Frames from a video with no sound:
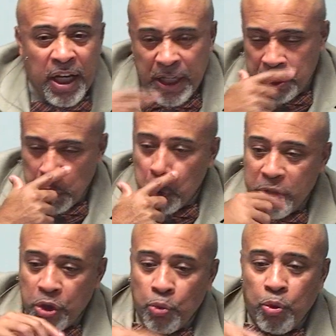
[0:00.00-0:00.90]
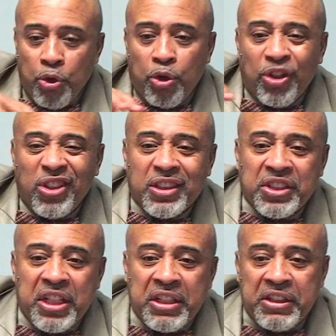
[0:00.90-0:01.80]
And so when the world
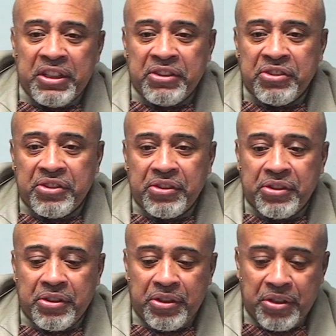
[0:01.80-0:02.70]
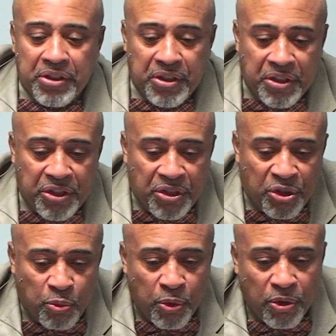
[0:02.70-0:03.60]
looks at us,
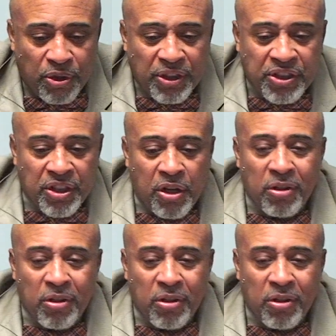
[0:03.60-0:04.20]
the world looks at